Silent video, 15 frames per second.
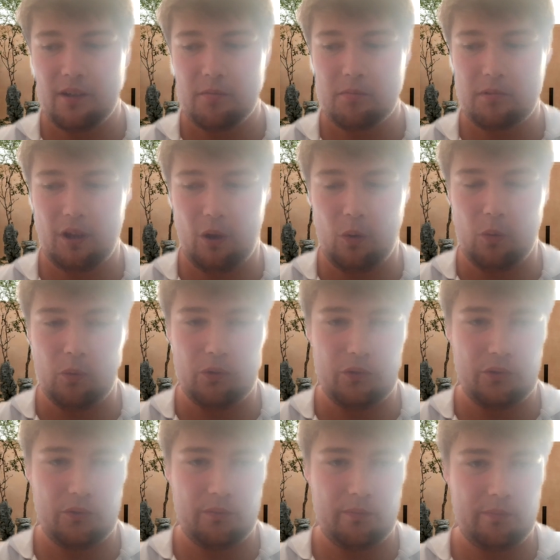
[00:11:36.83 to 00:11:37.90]

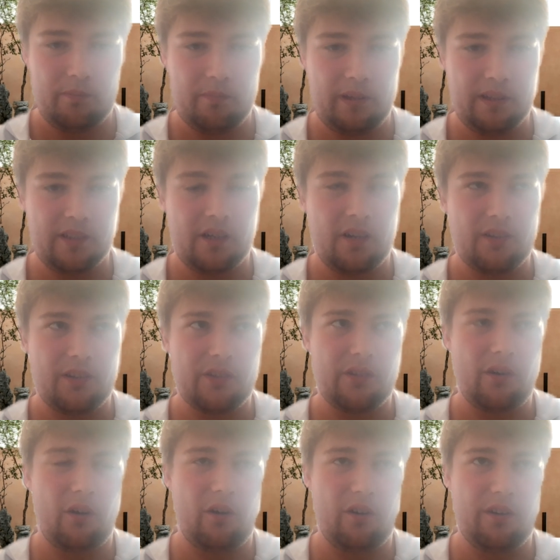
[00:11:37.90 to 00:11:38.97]
goals and chances
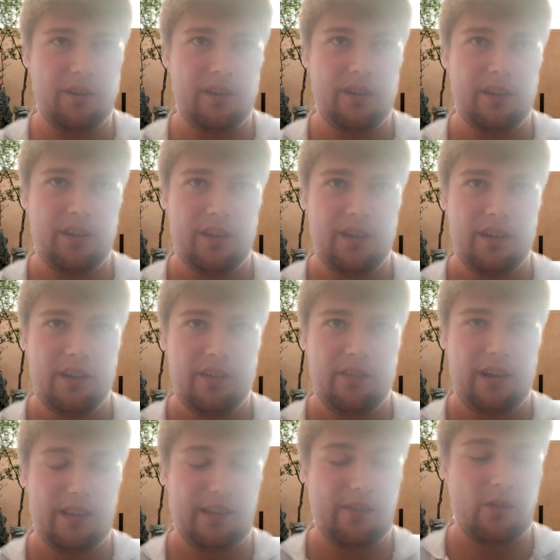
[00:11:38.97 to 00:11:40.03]
gone.
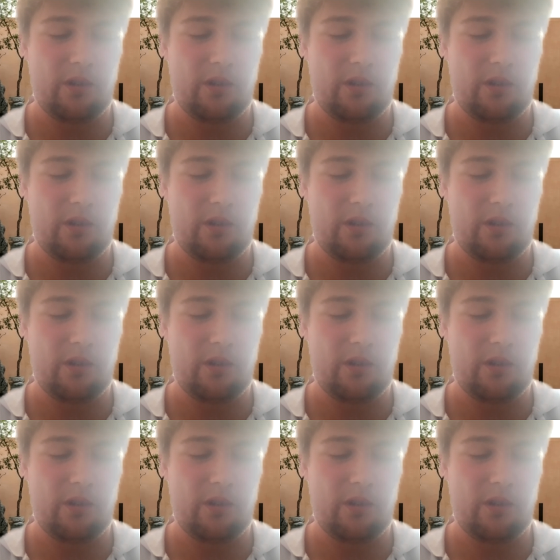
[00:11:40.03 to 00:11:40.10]
And they've got